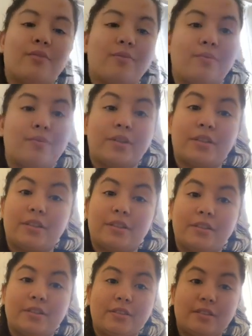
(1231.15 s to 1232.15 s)
reading
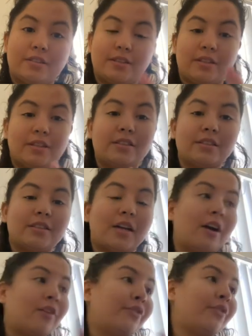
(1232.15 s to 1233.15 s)
this.
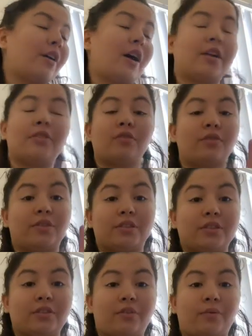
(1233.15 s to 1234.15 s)
I don't know if this
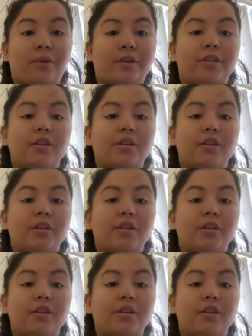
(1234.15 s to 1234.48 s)
is gonna work,